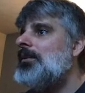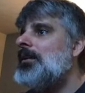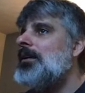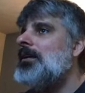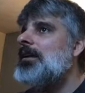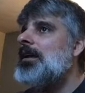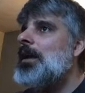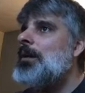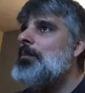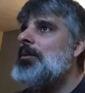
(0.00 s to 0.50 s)

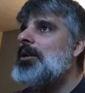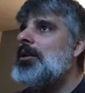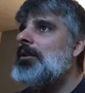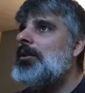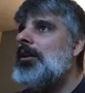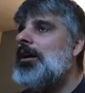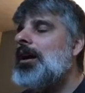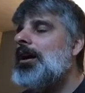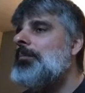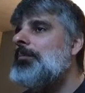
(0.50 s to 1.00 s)
Get gammoned a
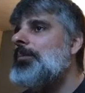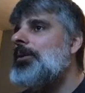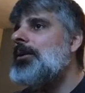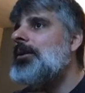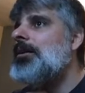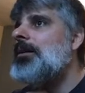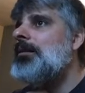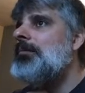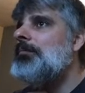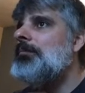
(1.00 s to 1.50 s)
lot, but
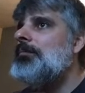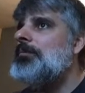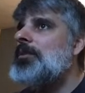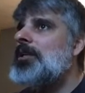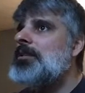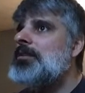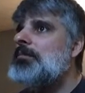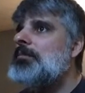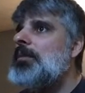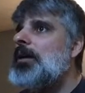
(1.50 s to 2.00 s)

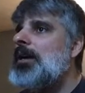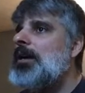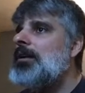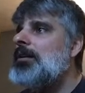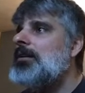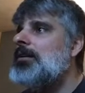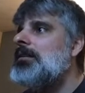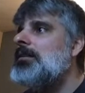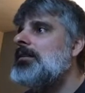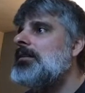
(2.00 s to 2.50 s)
doesn't
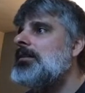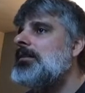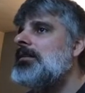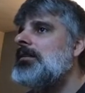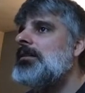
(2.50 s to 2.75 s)
matter.